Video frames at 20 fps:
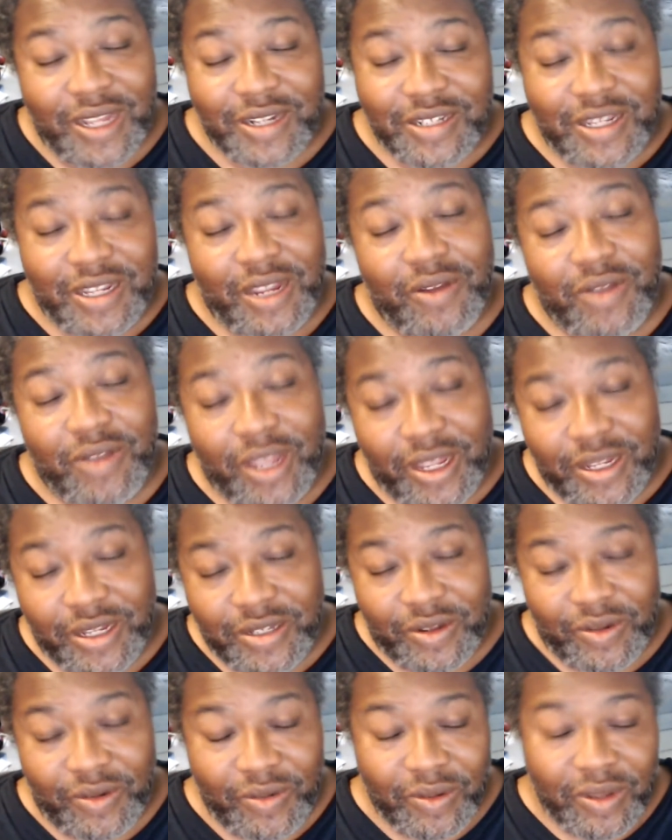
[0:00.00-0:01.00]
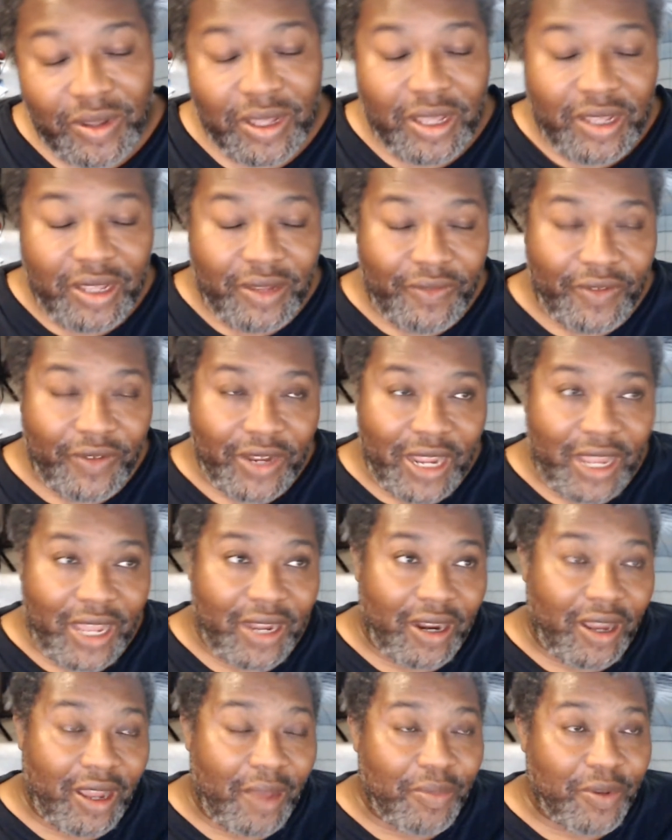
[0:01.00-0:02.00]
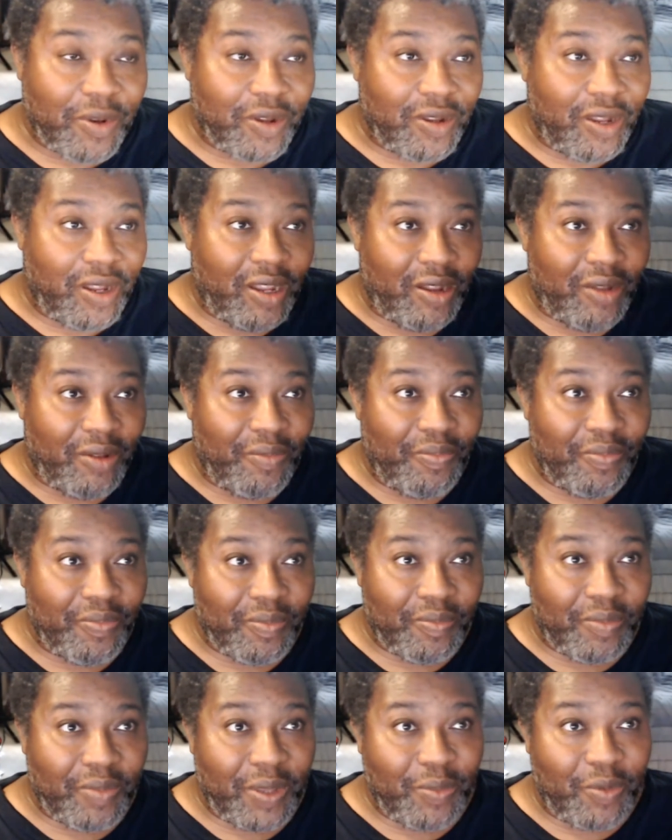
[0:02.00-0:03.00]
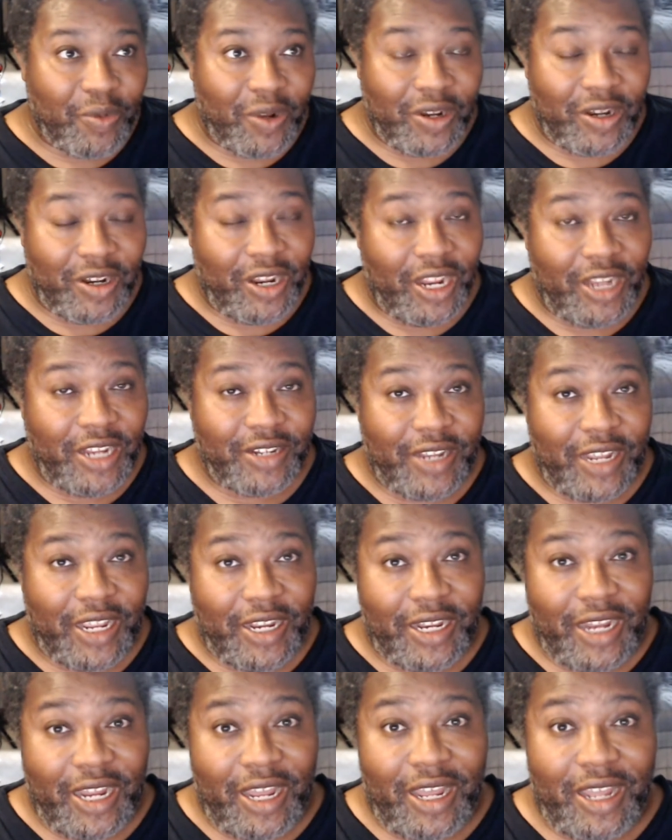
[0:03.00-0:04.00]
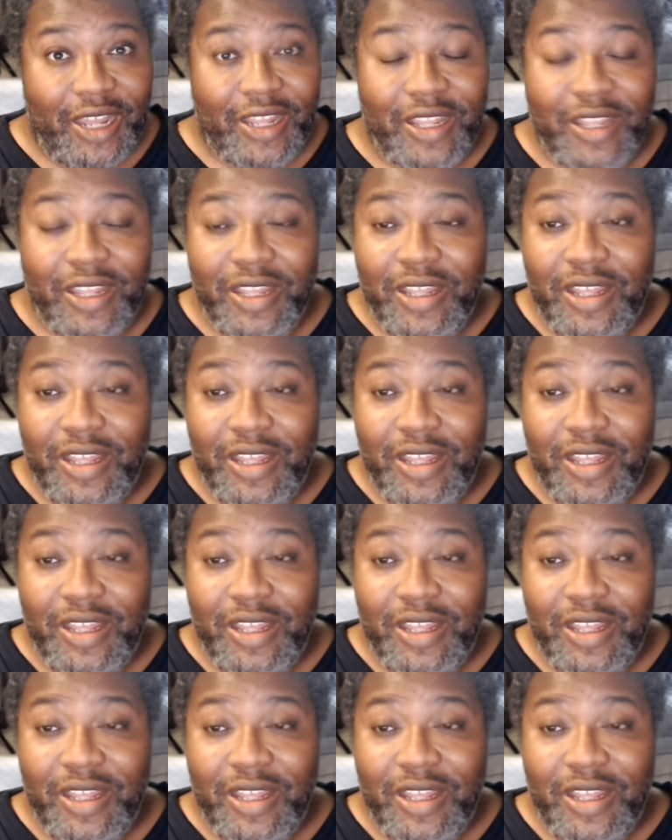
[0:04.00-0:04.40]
And it's like, okay, so you've just had a couple of people under the age of 8 die.